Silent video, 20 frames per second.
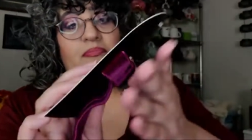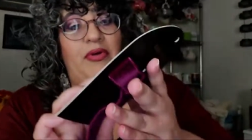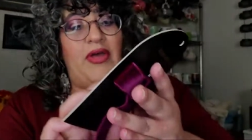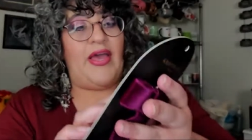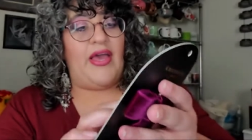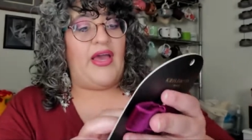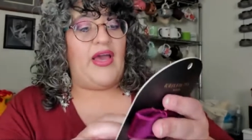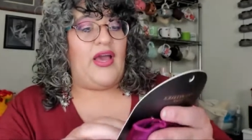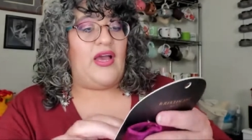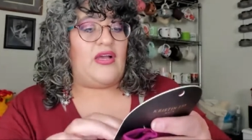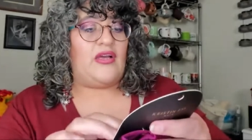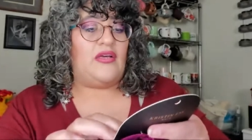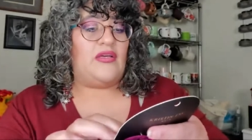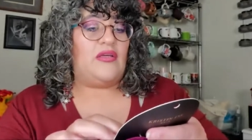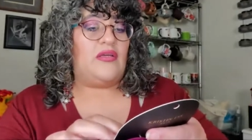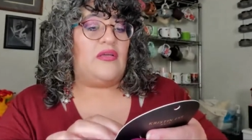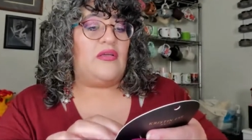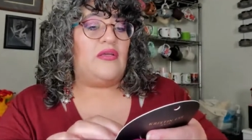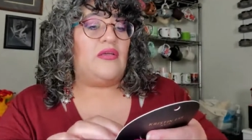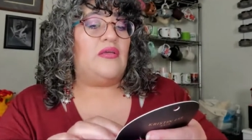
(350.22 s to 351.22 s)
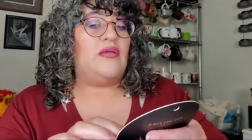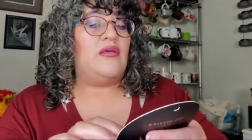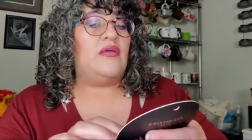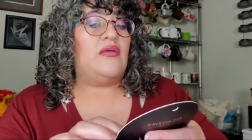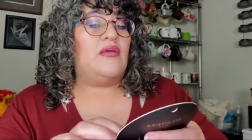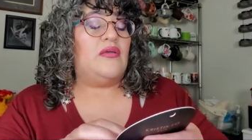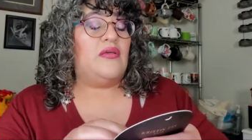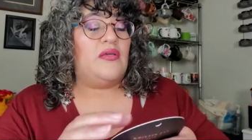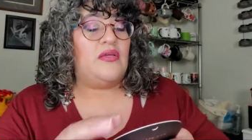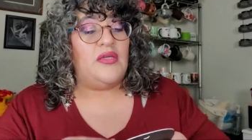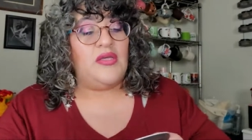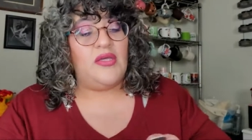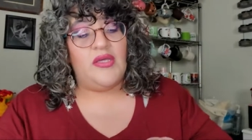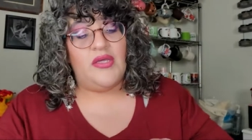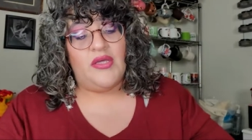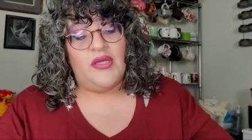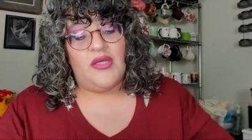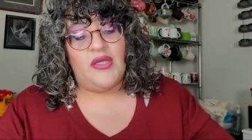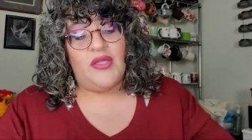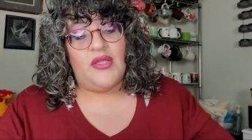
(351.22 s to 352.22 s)
back.
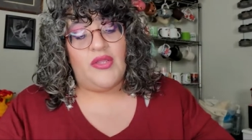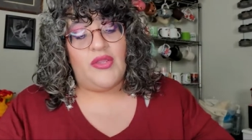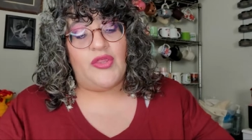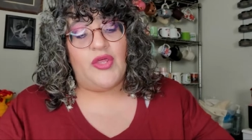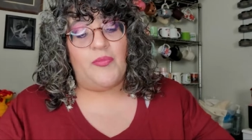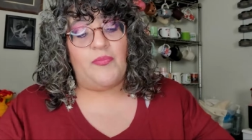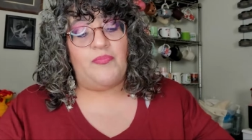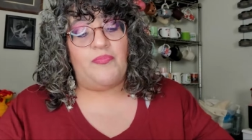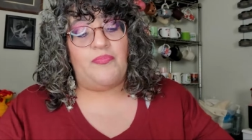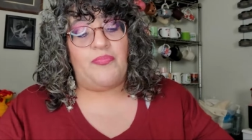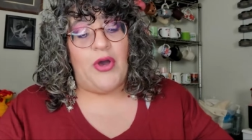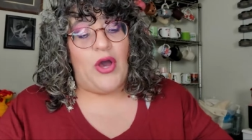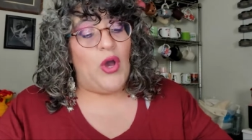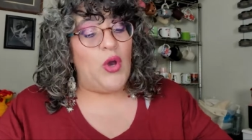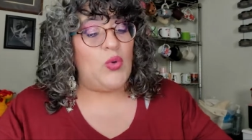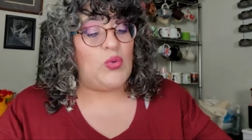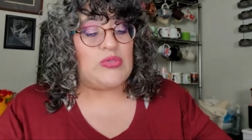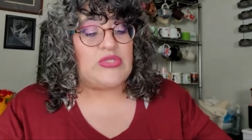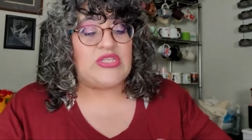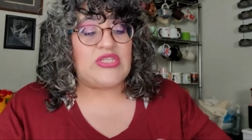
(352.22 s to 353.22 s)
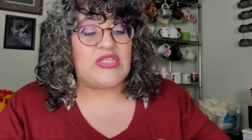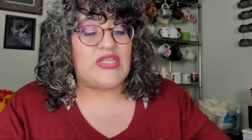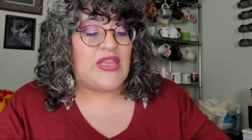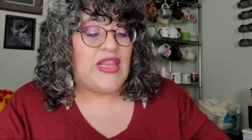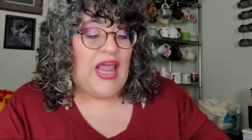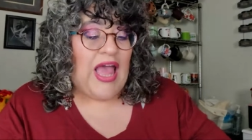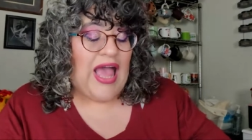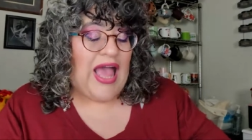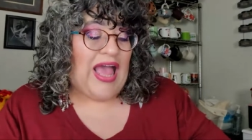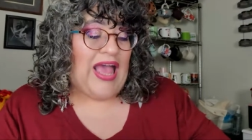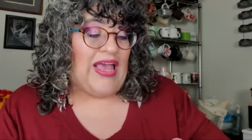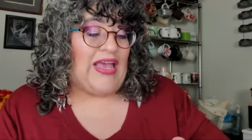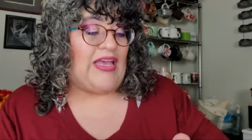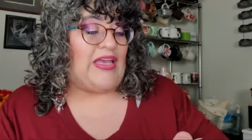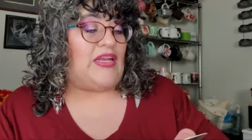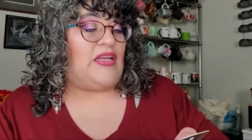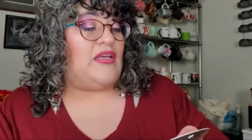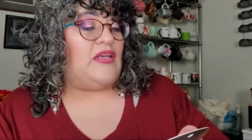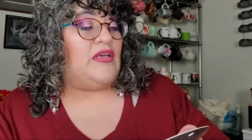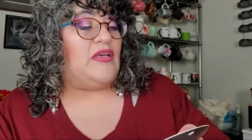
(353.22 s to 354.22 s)
The bow
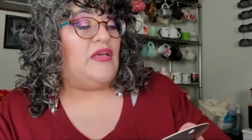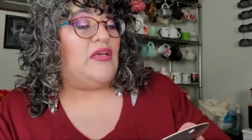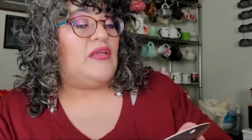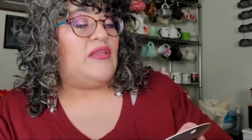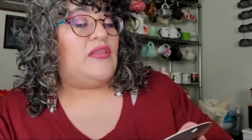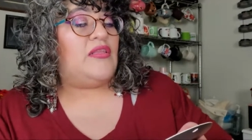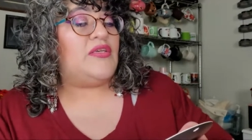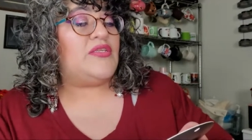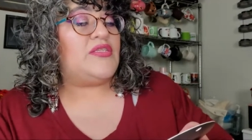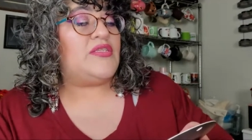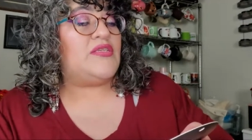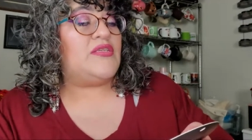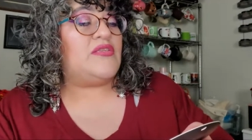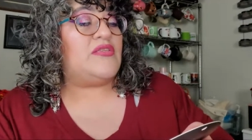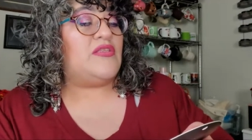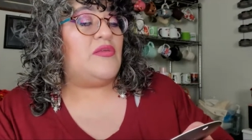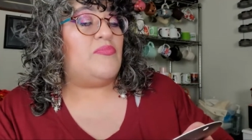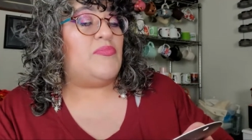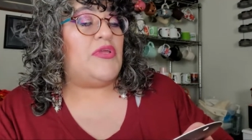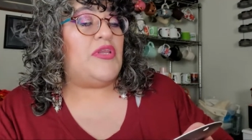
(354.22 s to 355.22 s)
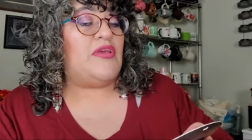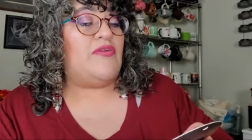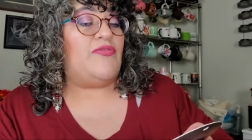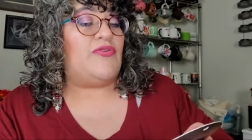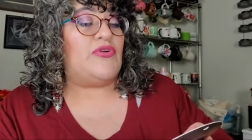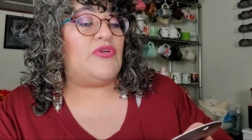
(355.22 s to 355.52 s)
slide. This is the mini